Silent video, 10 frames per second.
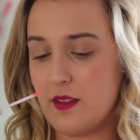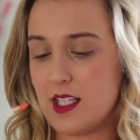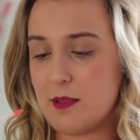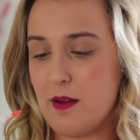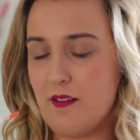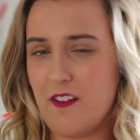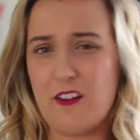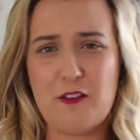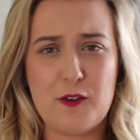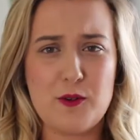they smell
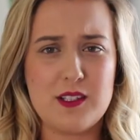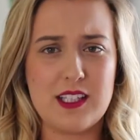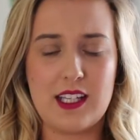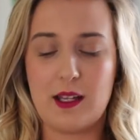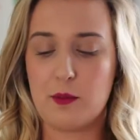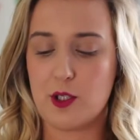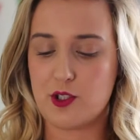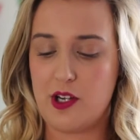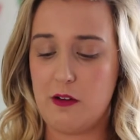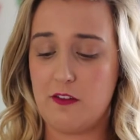very fruity. I'm not
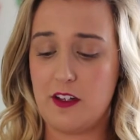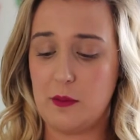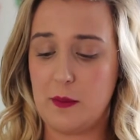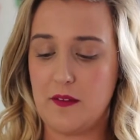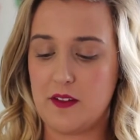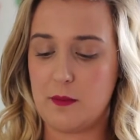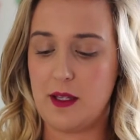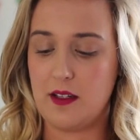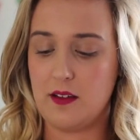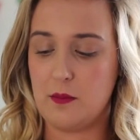sure how I feel about the
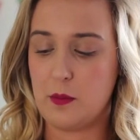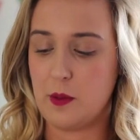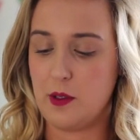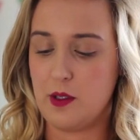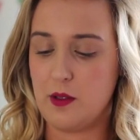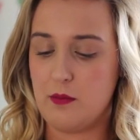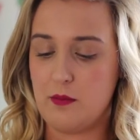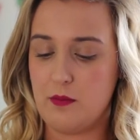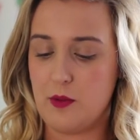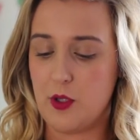smell, but
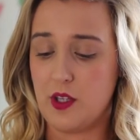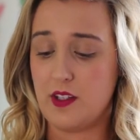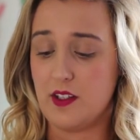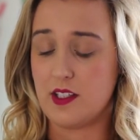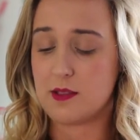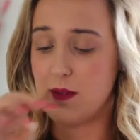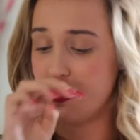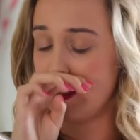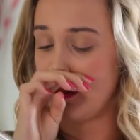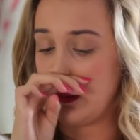other than the smell,
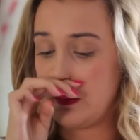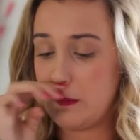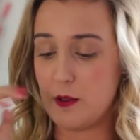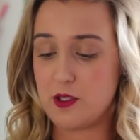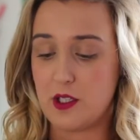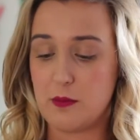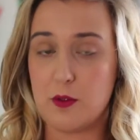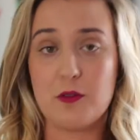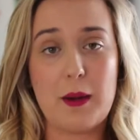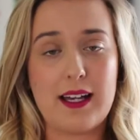I suppose you can
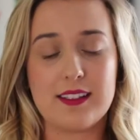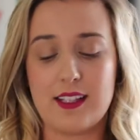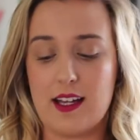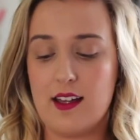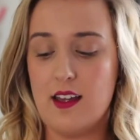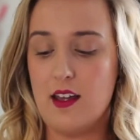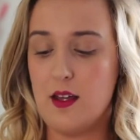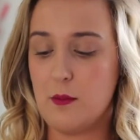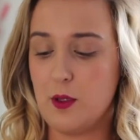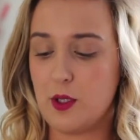move past that.
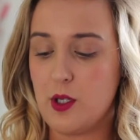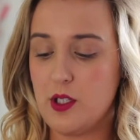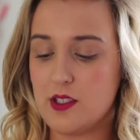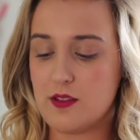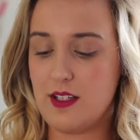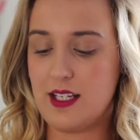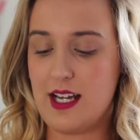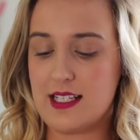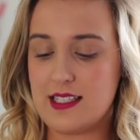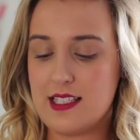But the colours are really
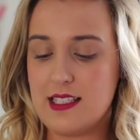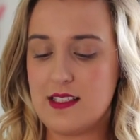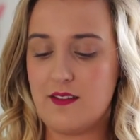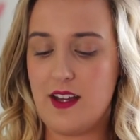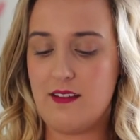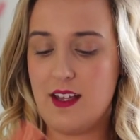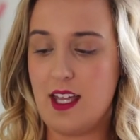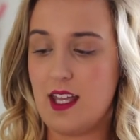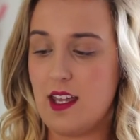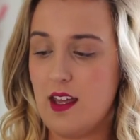nice. This is a
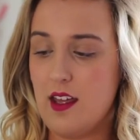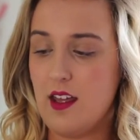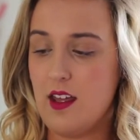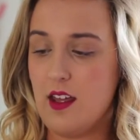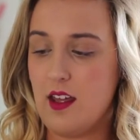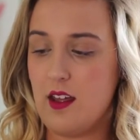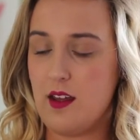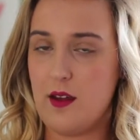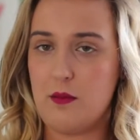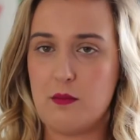very
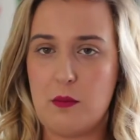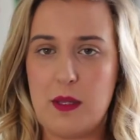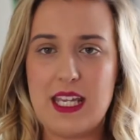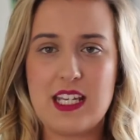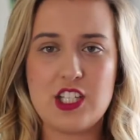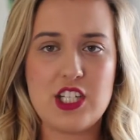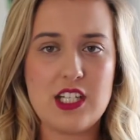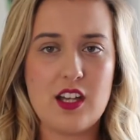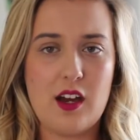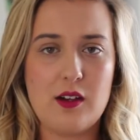peachy
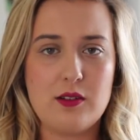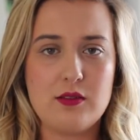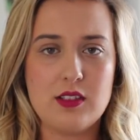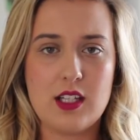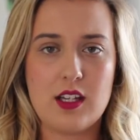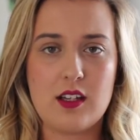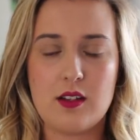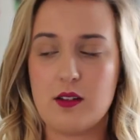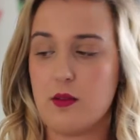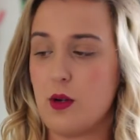toned
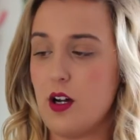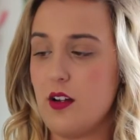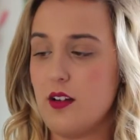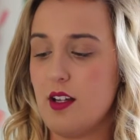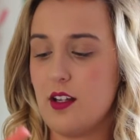one,